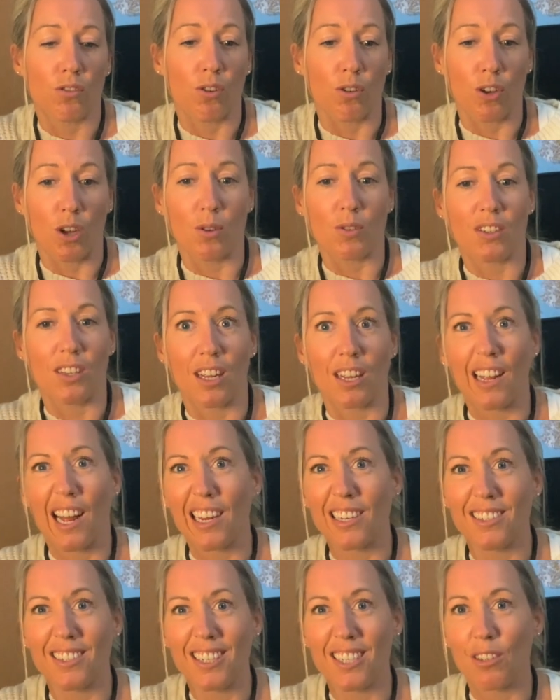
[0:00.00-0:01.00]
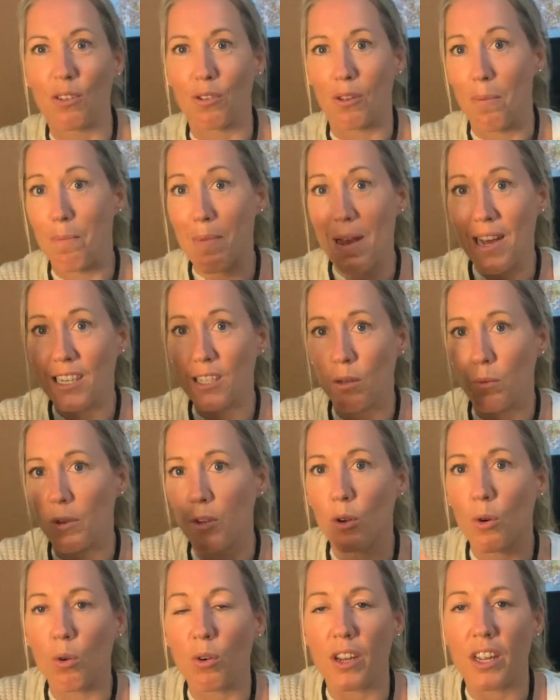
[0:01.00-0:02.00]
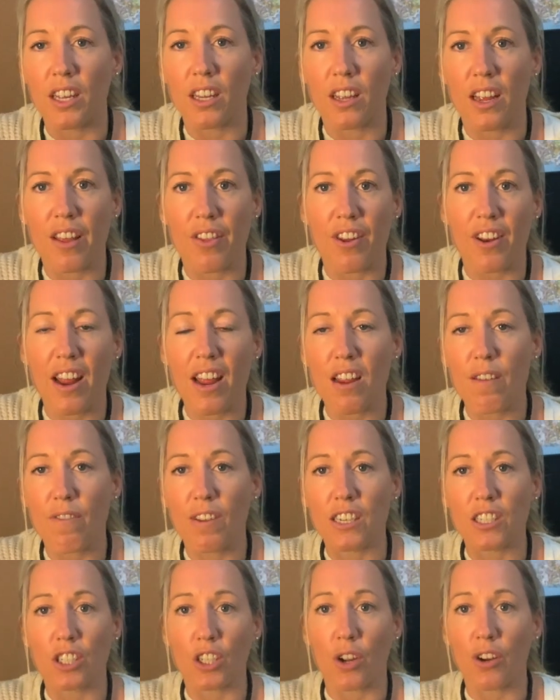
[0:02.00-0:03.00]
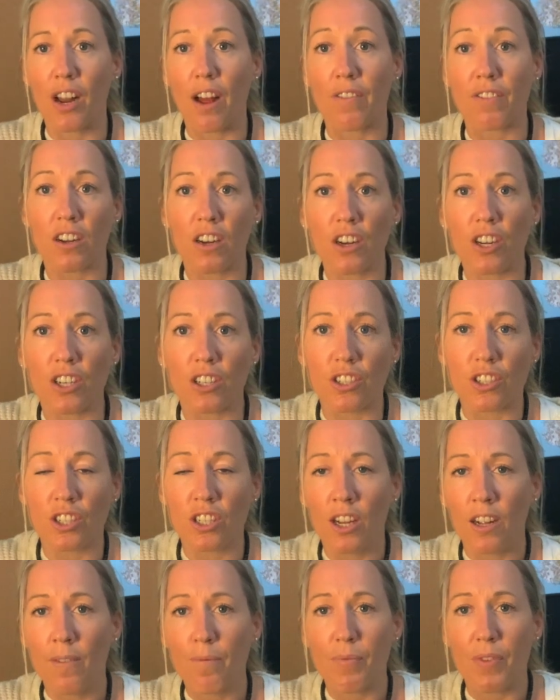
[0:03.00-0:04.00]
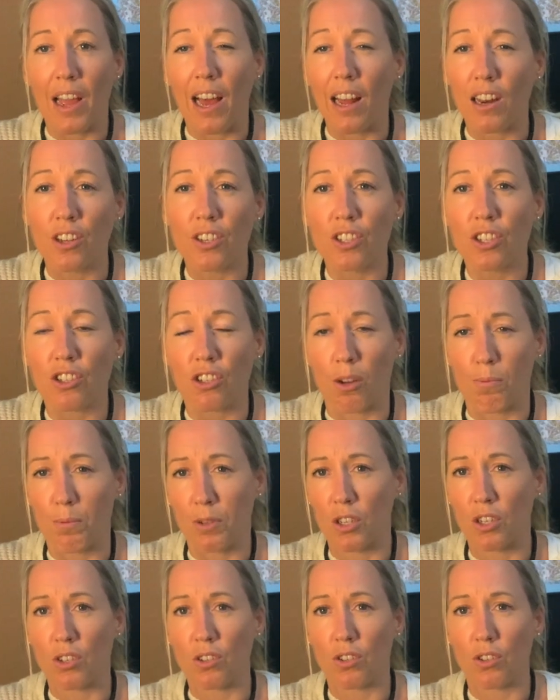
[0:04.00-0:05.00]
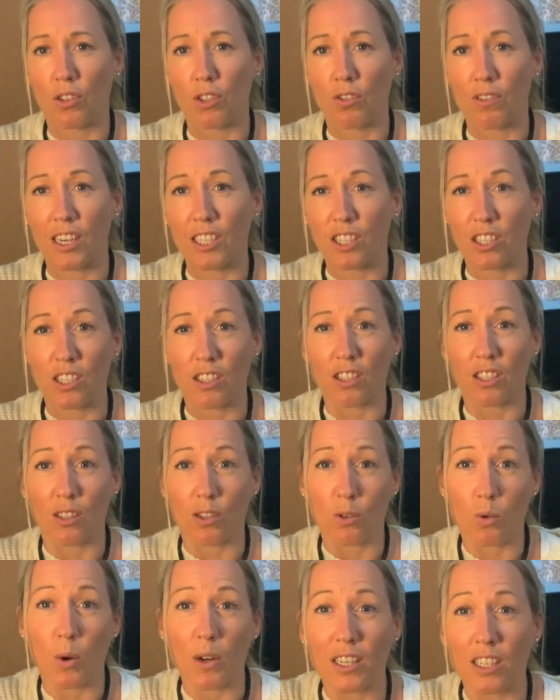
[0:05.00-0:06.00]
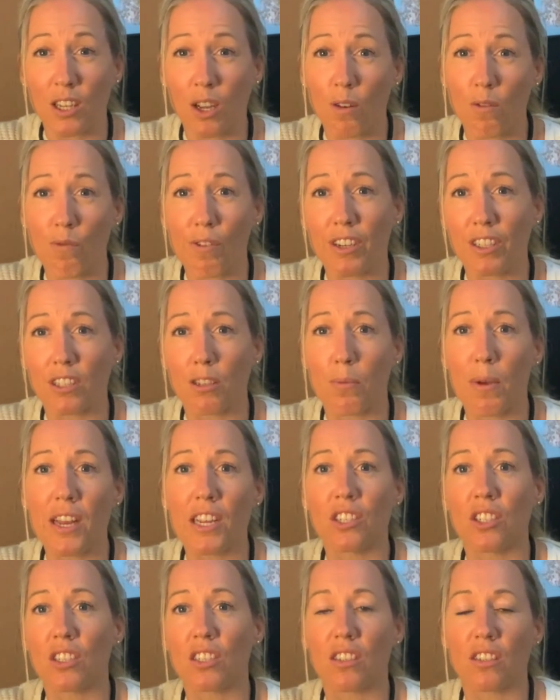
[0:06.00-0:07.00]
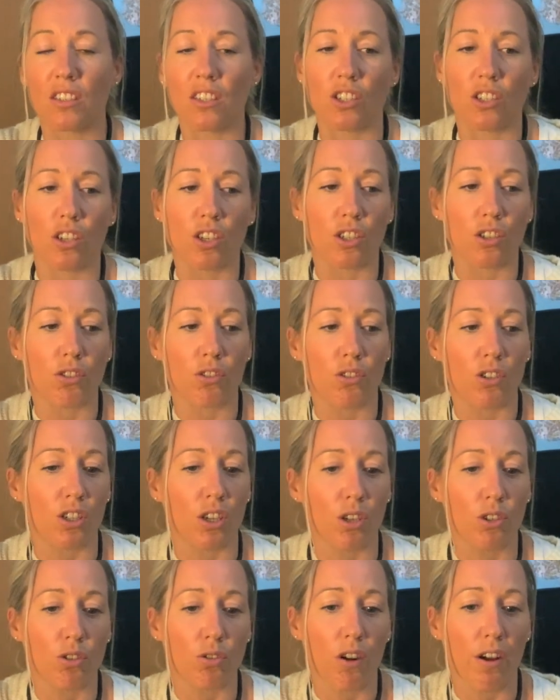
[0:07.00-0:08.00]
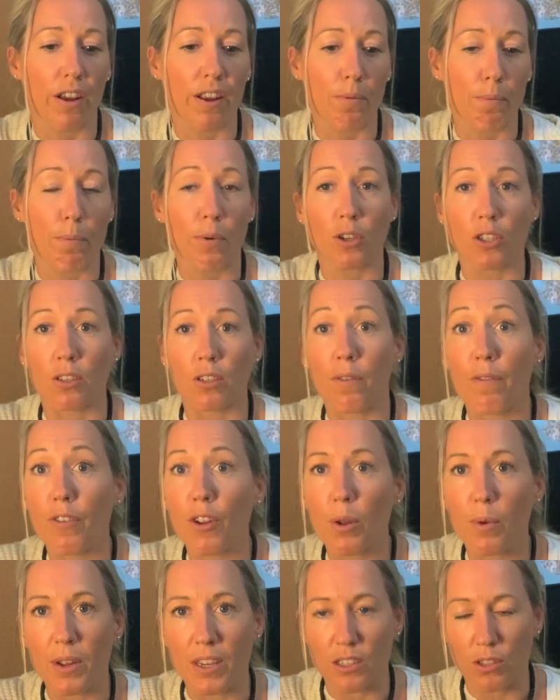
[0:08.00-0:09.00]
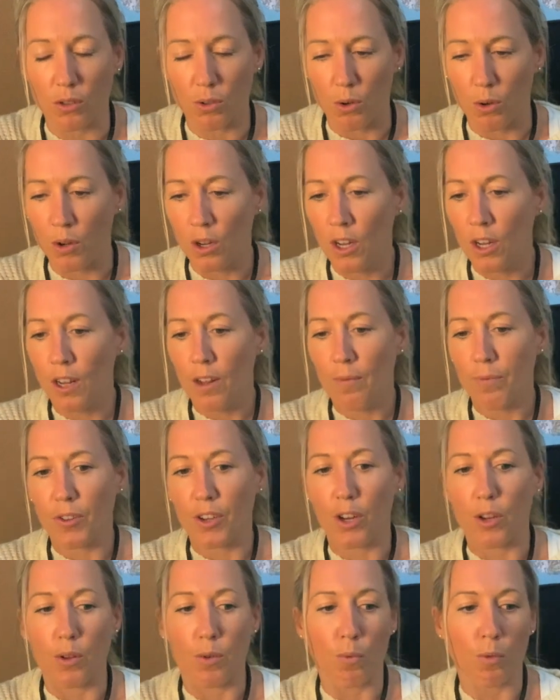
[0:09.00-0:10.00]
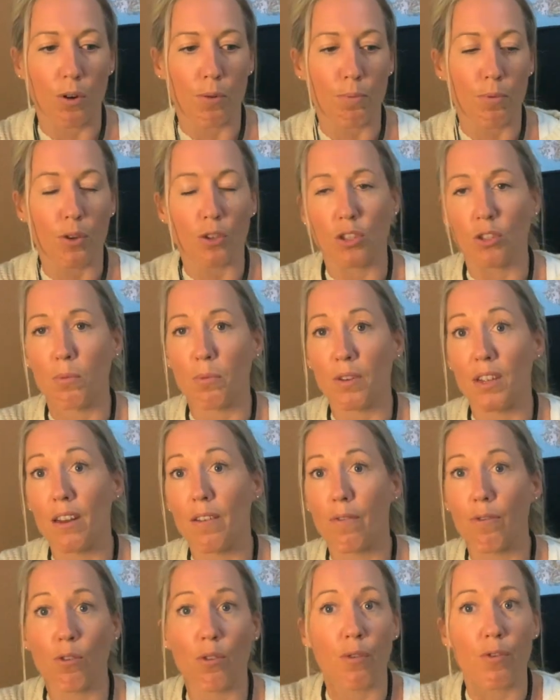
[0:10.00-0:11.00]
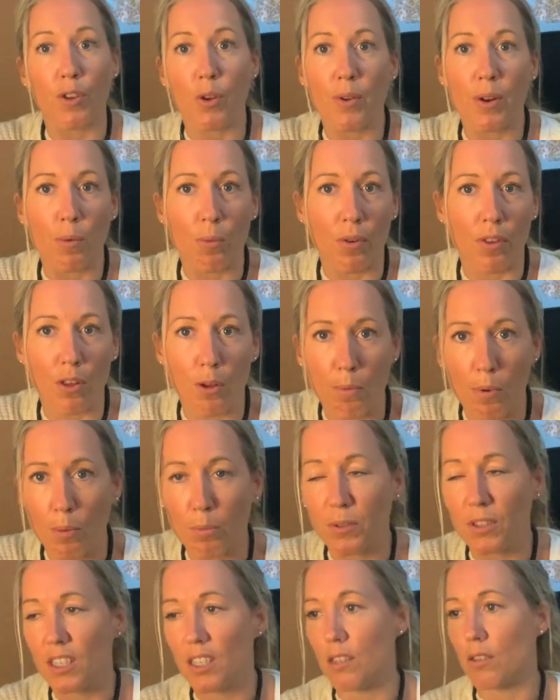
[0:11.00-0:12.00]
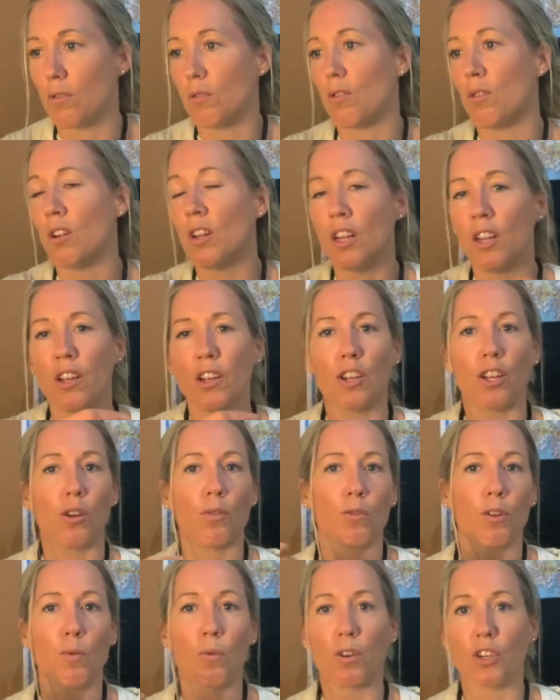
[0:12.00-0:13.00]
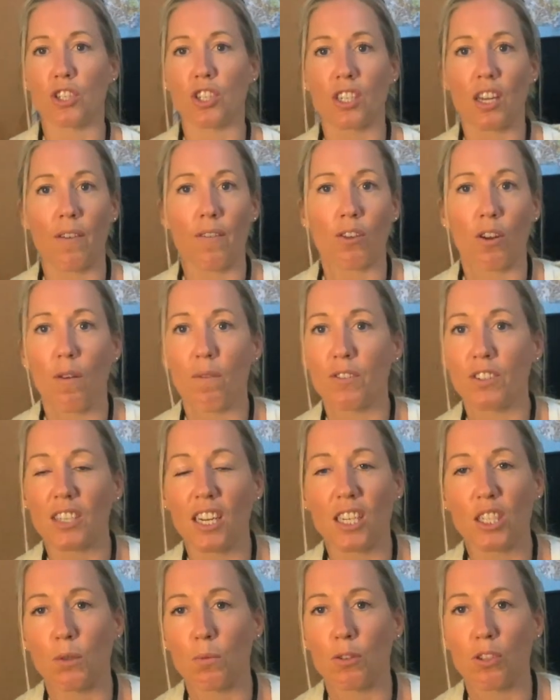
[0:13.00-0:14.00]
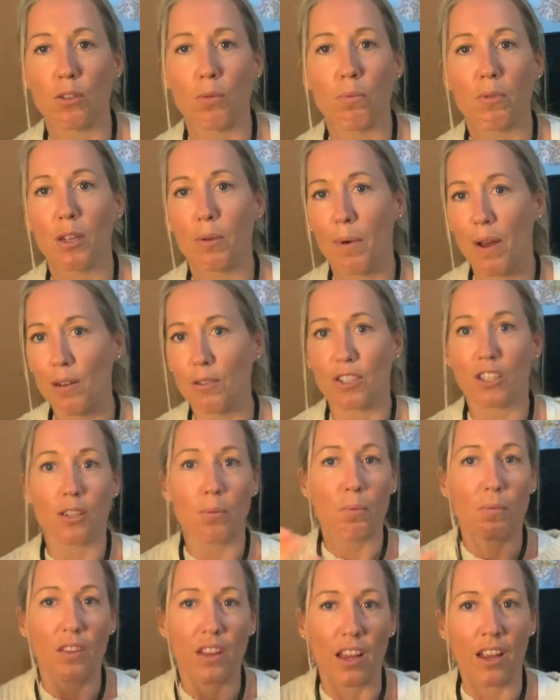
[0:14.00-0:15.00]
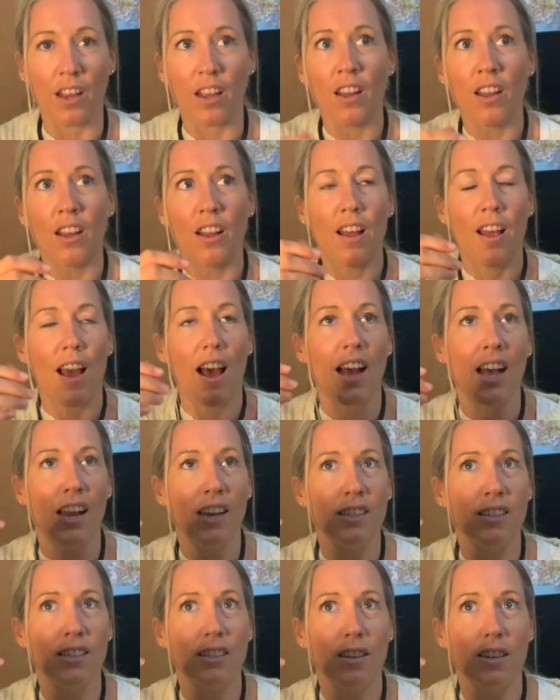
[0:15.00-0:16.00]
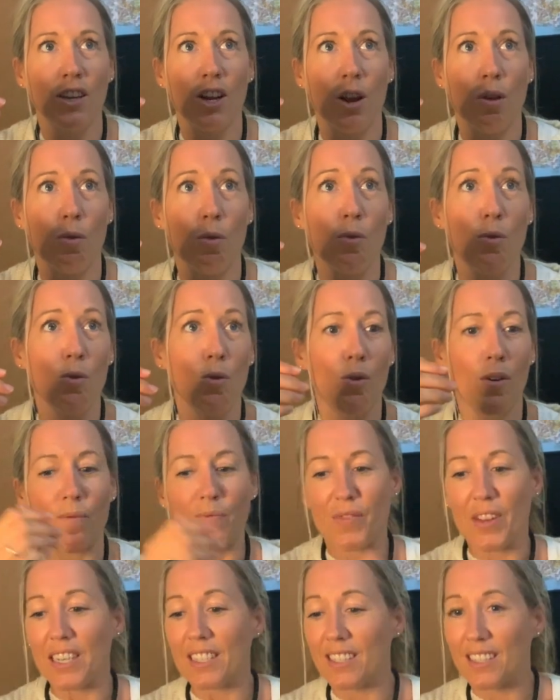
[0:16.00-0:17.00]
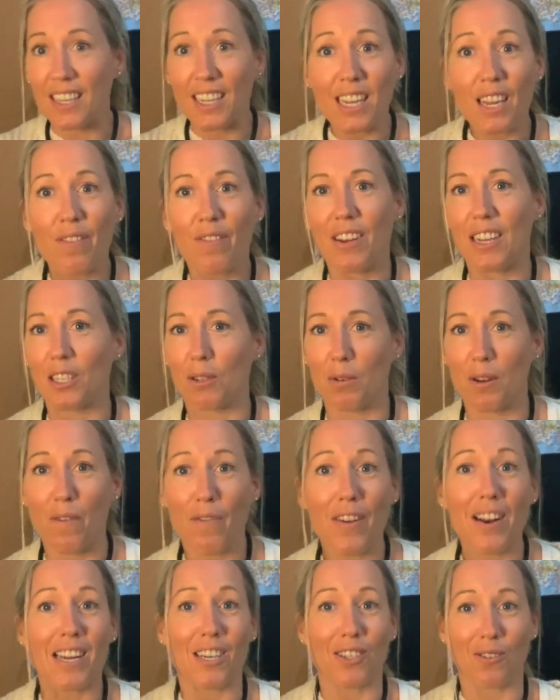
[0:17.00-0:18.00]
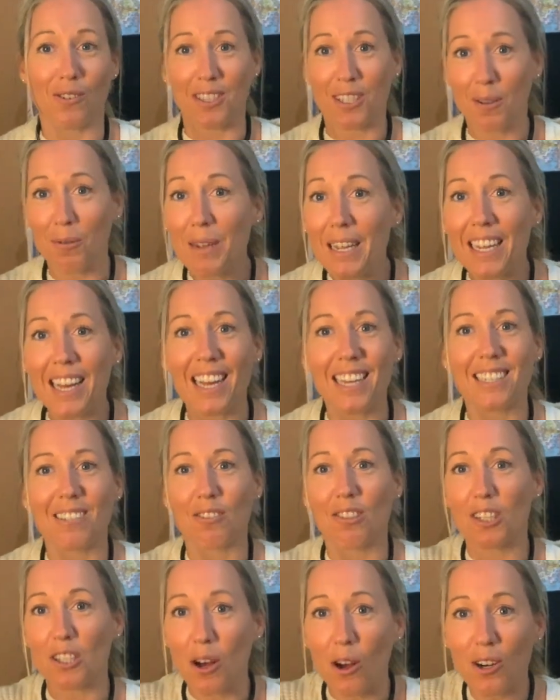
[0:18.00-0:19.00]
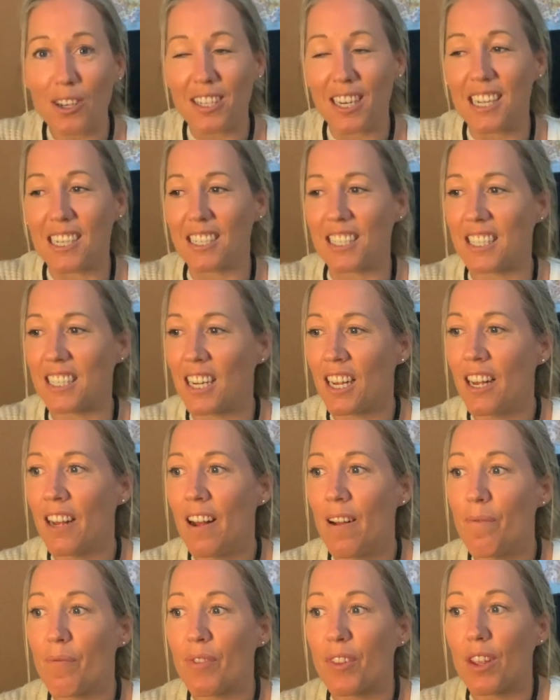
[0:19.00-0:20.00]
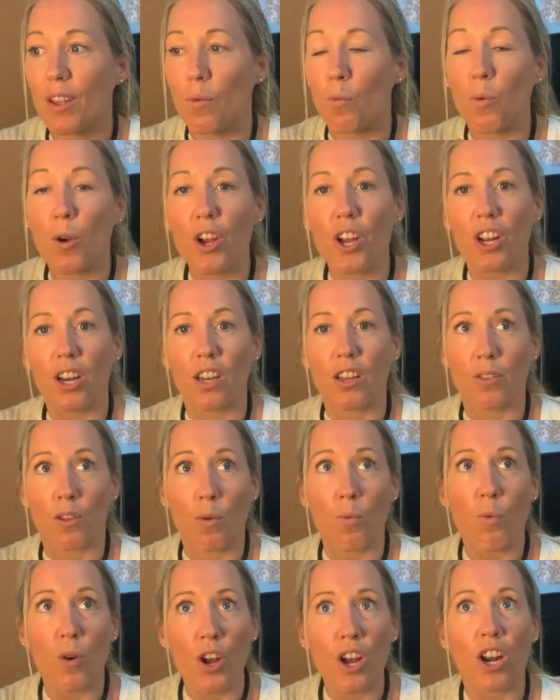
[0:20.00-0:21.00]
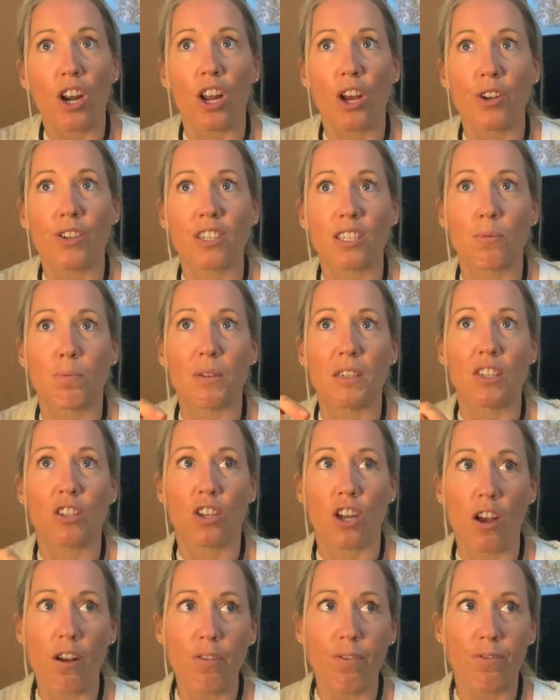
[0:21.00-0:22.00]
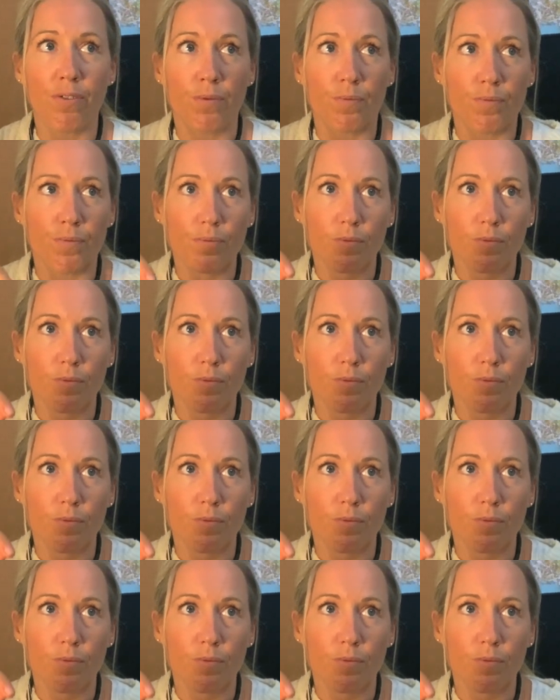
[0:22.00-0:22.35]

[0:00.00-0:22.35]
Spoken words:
going to the canteen or the mess that we call it in the Navy to go and have your lunch at lunchtime, because you're actually going to quickly go and ring some agents, and you're going to try and book some viewings, or you want to book somebody in for a viewing in one of your properties, or you want to just have a conversation with somebody about something, and or it's the evenings when you finish, or it's the weekends, or it's the holidays. The workload has been tough.